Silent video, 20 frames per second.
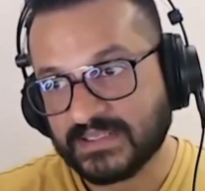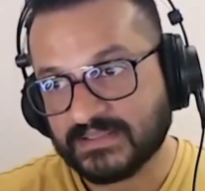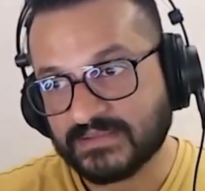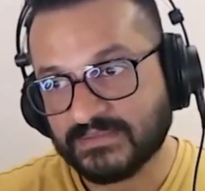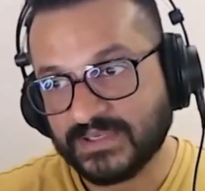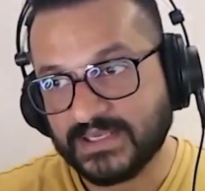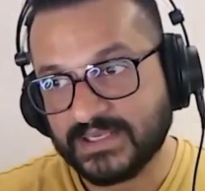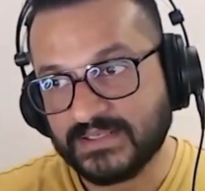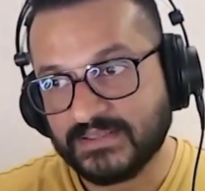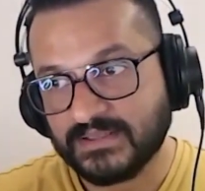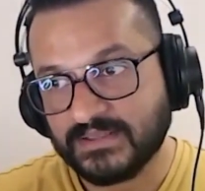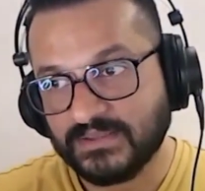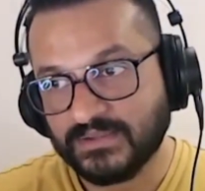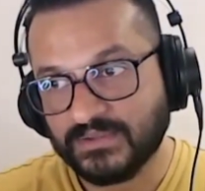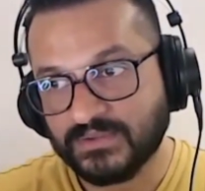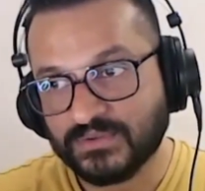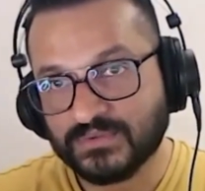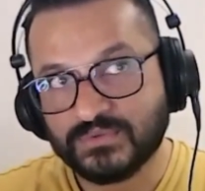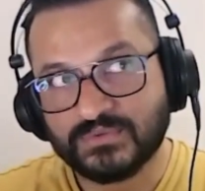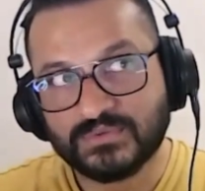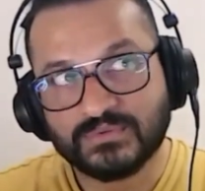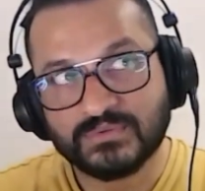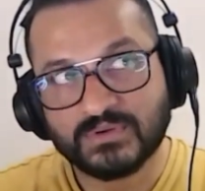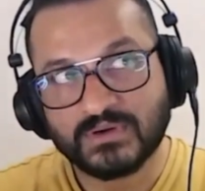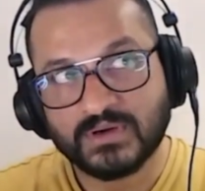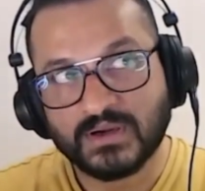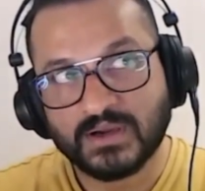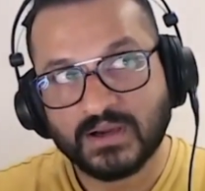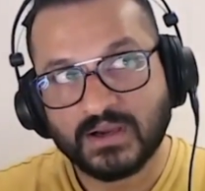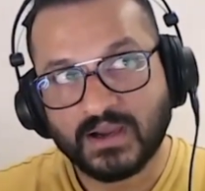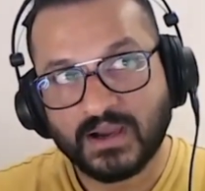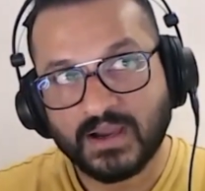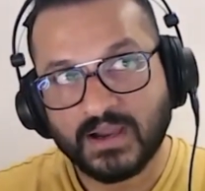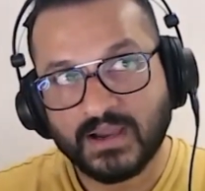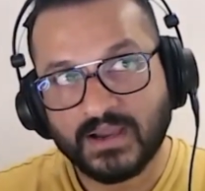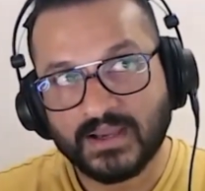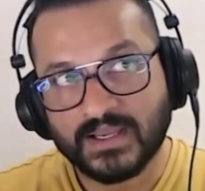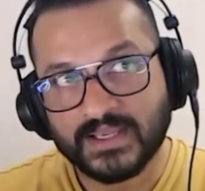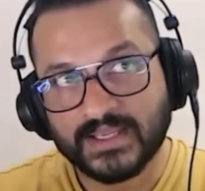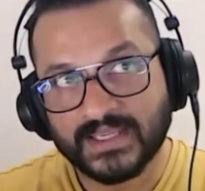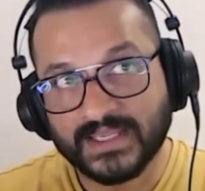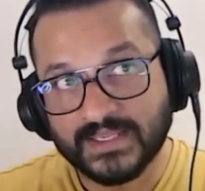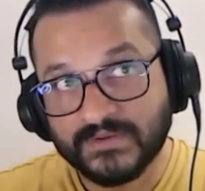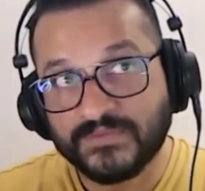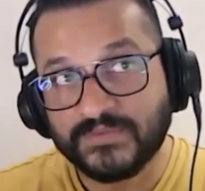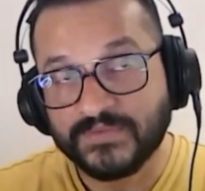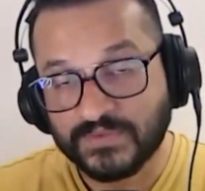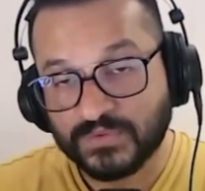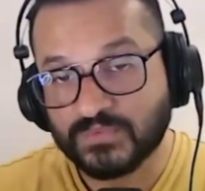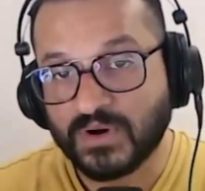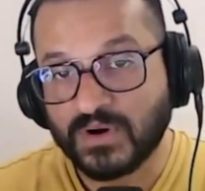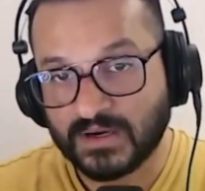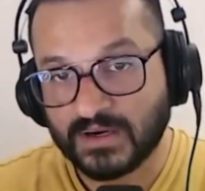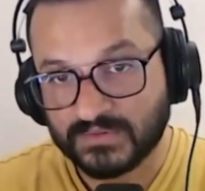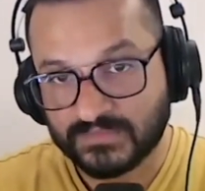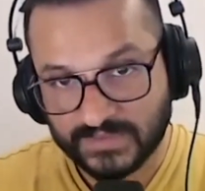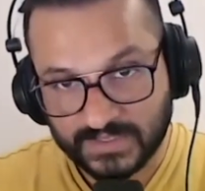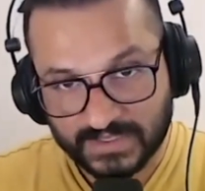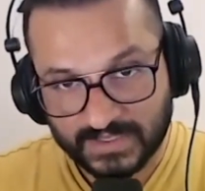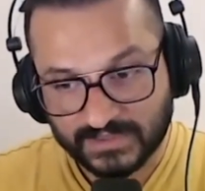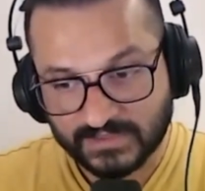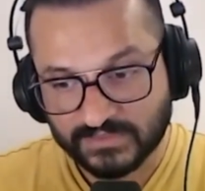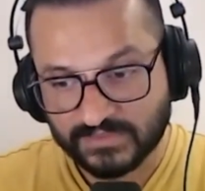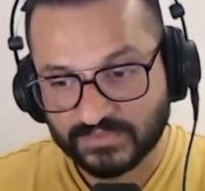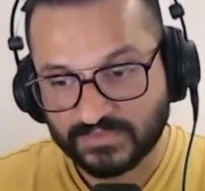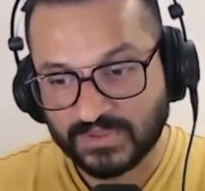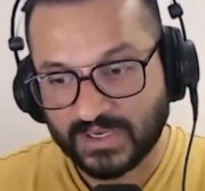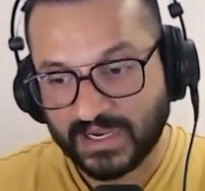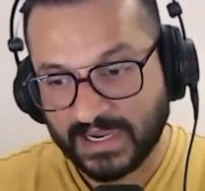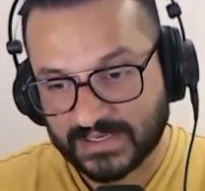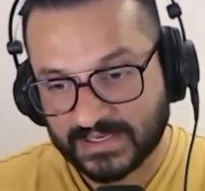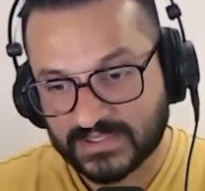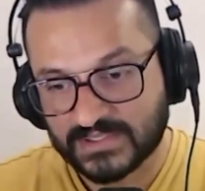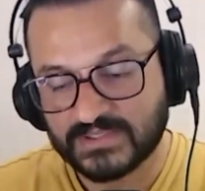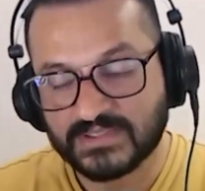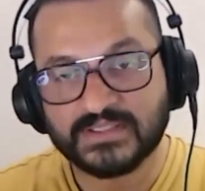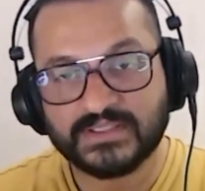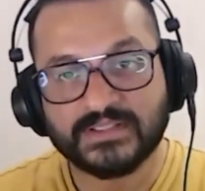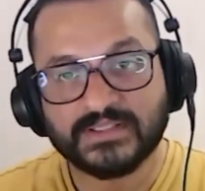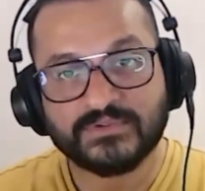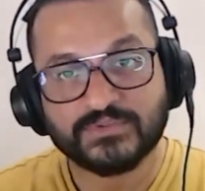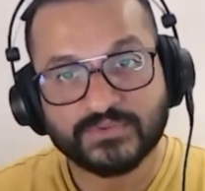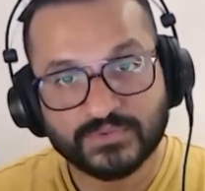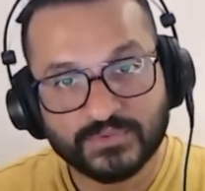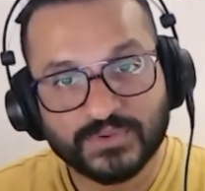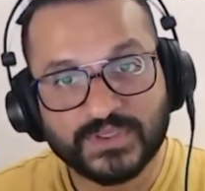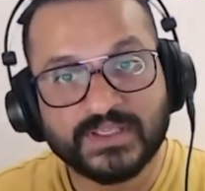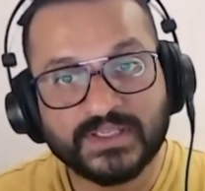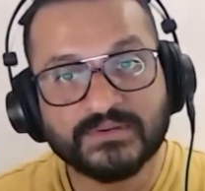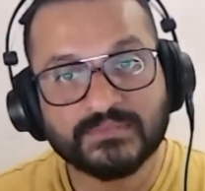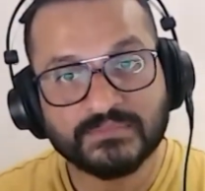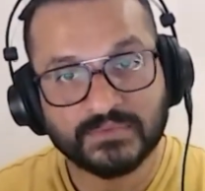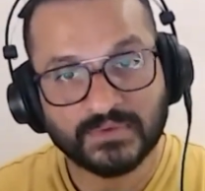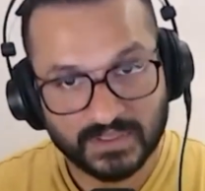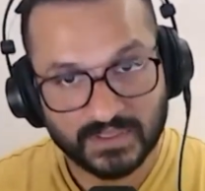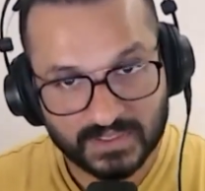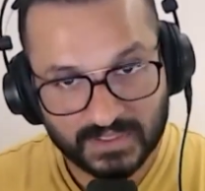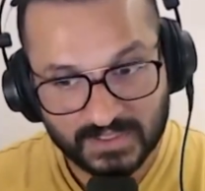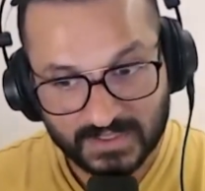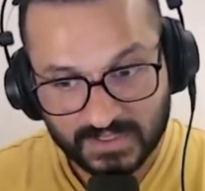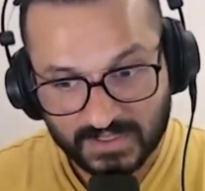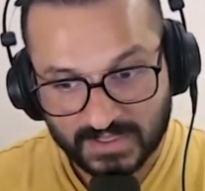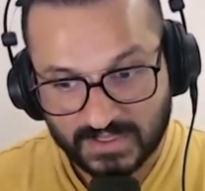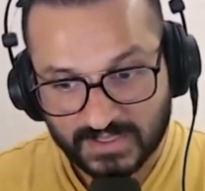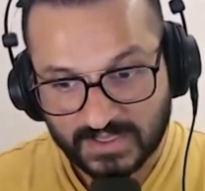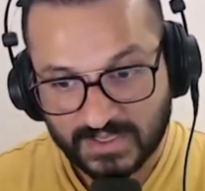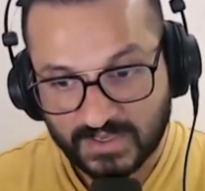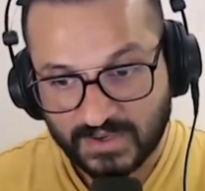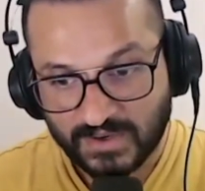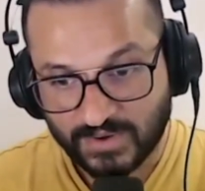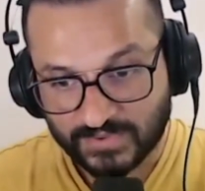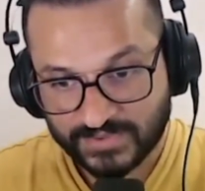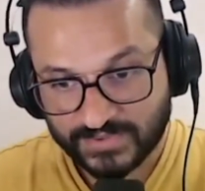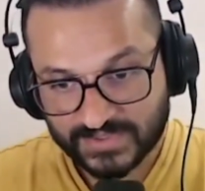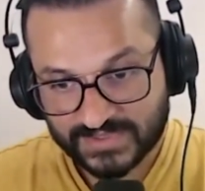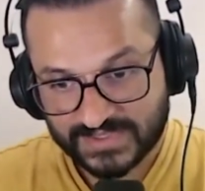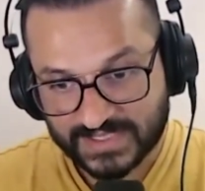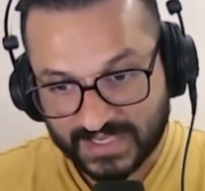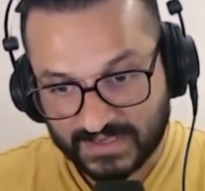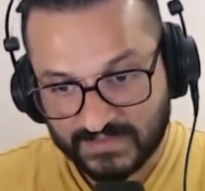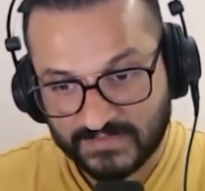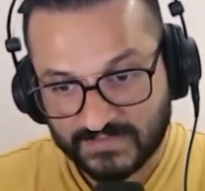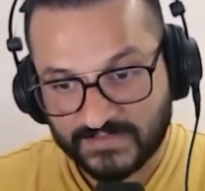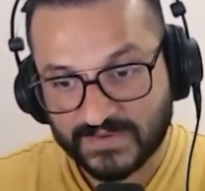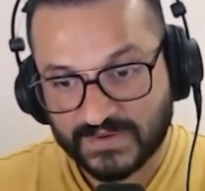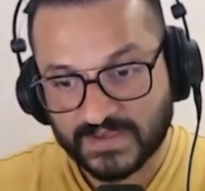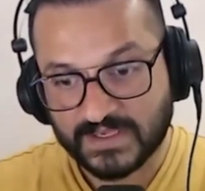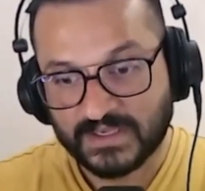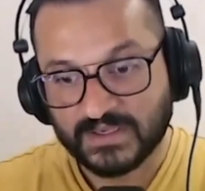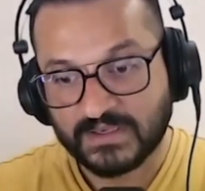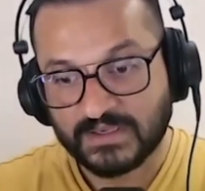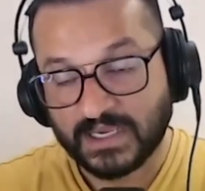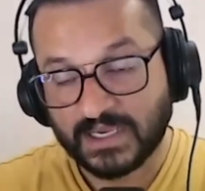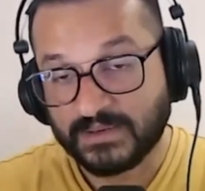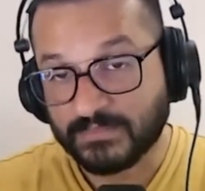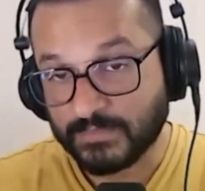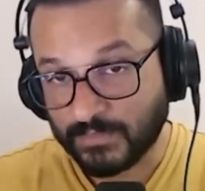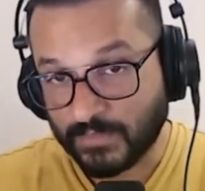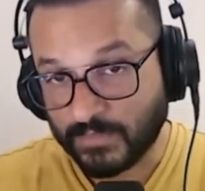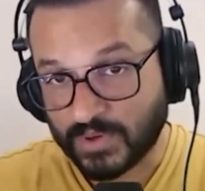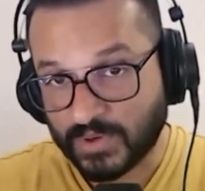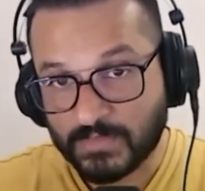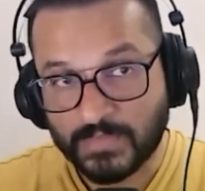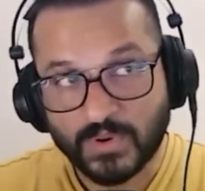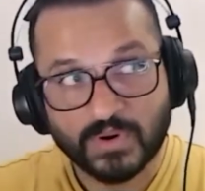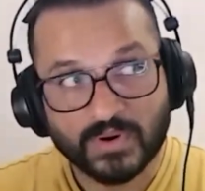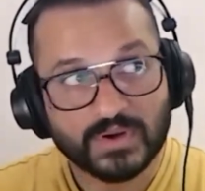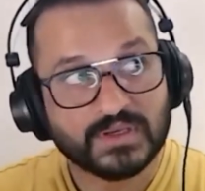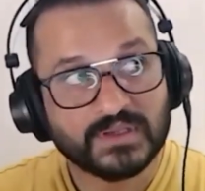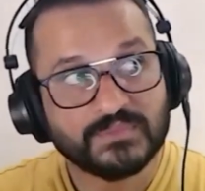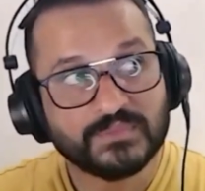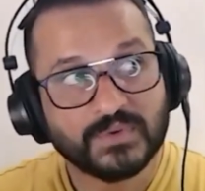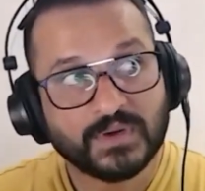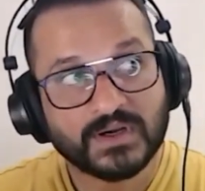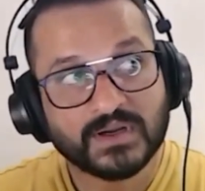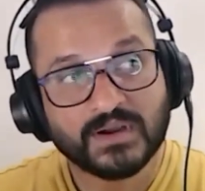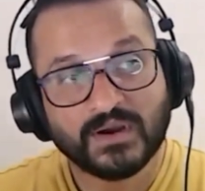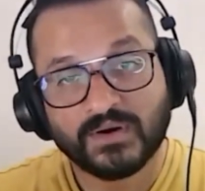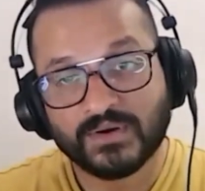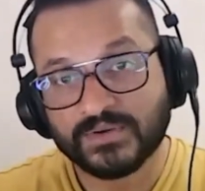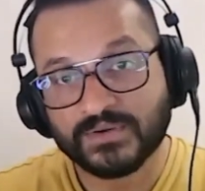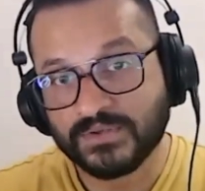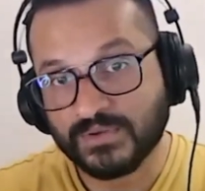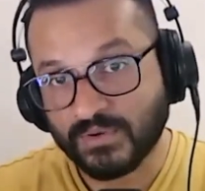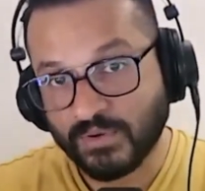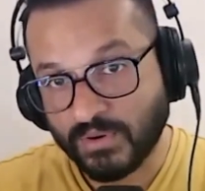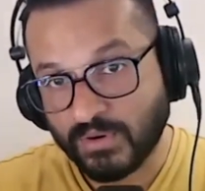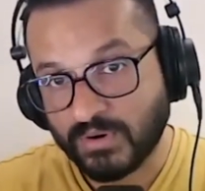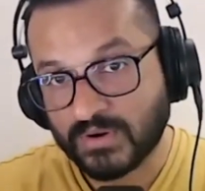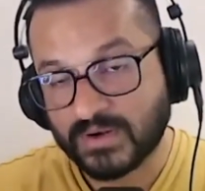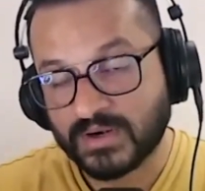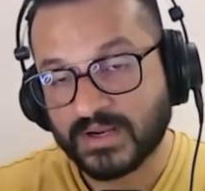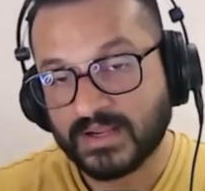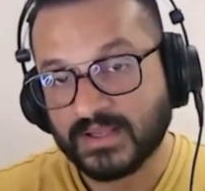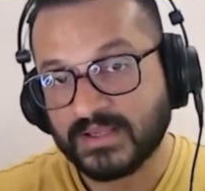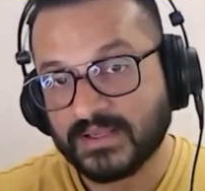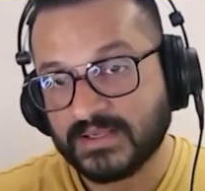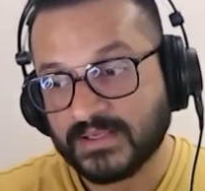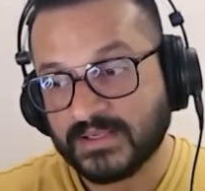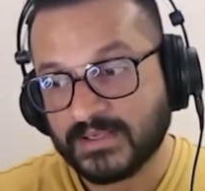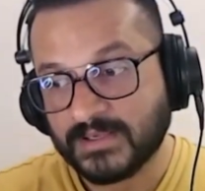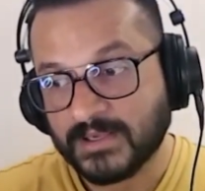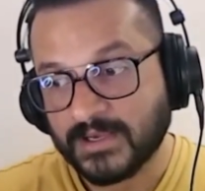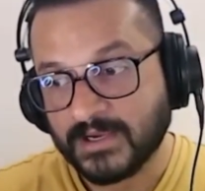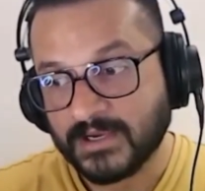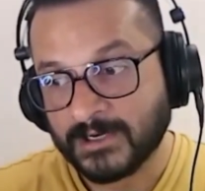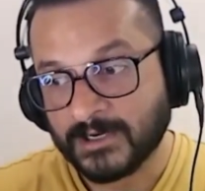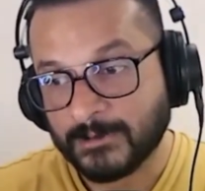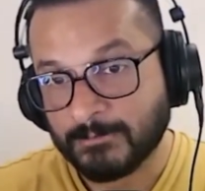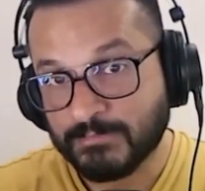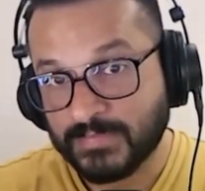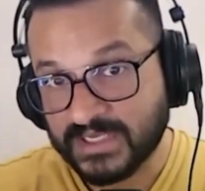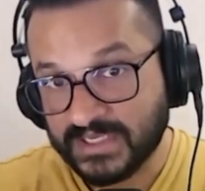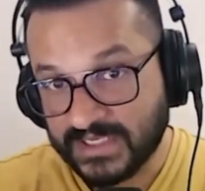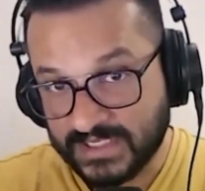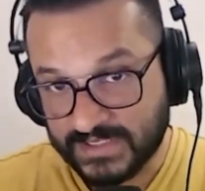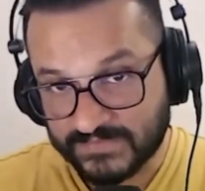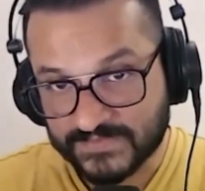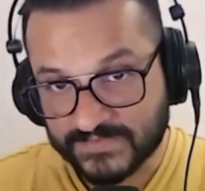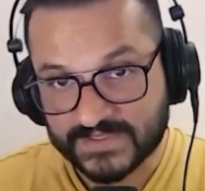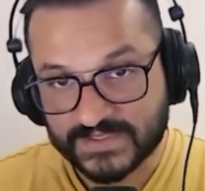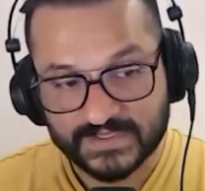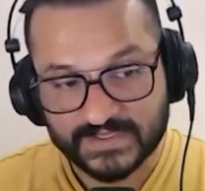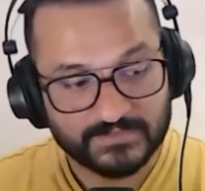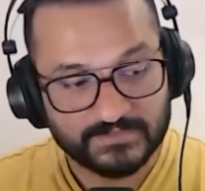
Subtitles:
When you if you are willing to actually truly work on yourself and more importantly work on your beliefs,